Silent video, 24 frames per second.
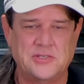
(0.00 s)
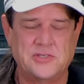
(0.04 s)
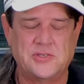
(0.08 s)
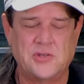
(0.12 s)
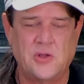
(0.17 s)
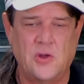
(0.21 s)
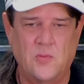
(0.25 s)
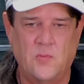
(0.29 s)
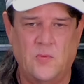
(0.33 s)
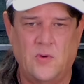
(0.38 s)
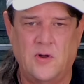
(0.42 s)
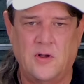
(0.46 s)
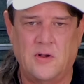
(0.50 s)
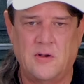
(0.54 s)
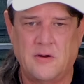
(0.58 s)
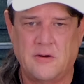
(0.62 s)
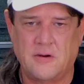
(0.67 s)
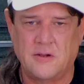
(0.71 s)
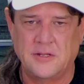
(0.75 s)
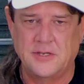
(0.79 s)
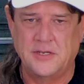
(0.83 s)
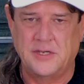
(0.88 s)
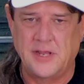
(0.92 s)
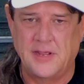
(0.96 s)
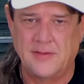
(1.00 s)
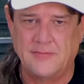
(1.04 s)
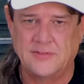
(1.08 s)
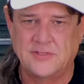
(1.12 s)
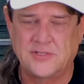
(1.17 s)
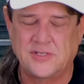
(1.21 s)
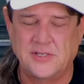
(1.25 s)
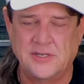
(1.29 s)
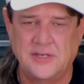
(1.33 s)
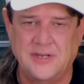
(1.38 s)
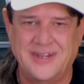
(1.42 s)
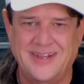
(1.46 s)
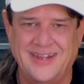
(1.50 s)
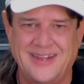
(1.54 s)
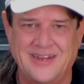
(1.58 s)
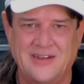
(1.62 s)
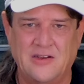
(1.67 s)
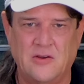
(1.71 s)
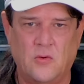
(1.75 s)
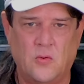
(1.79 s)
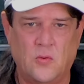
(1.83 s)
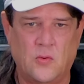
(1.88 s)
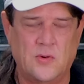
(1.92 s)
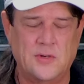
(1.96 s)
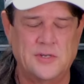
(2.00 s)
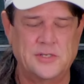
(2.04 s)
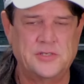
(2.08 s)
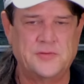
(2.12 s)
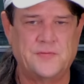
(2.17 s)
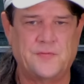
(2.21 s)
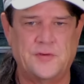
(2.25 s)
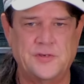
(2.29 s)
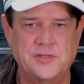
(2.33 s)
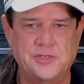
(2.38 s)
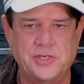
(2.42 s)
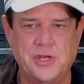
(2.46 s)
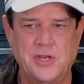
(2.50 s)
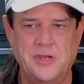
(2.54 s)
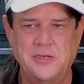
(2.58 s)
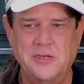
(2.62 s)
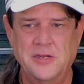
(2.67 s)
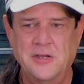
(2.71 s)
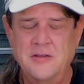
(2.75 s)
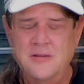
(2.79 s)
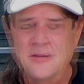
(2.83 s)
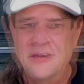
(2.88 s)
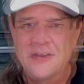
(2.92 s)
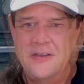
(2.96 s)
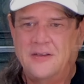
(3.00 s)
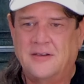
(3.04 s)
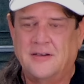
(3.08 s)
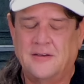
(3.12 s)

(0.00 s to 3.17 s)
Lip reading: Stonewall Harley-Davidson in Orange, Virginia.